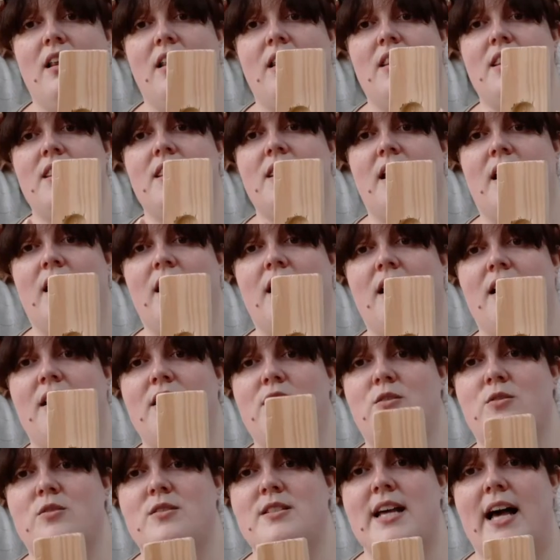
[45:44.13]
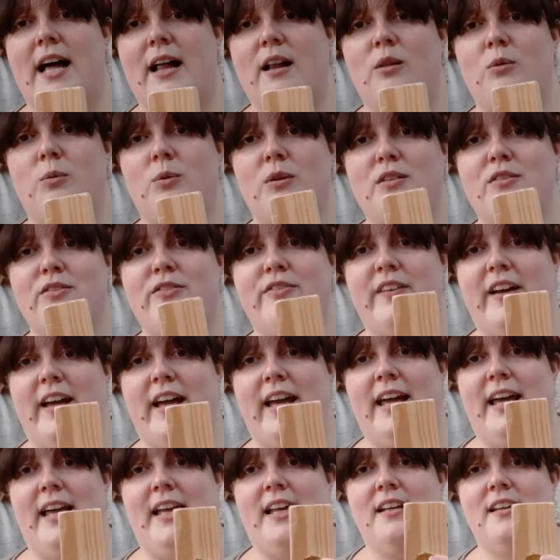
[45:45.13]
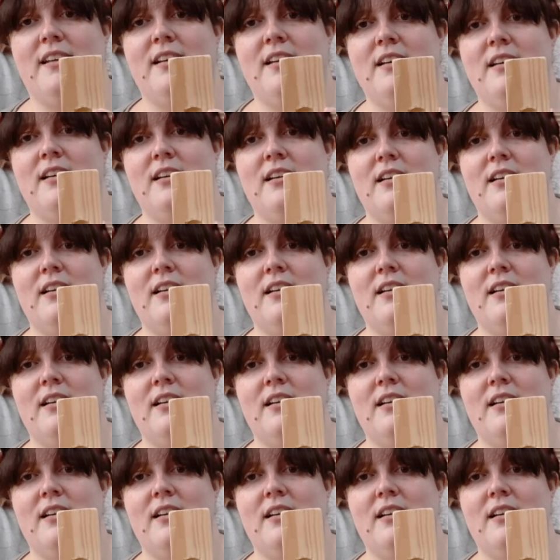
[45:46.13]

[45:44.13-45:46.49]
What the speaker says: that your dowel will fit in,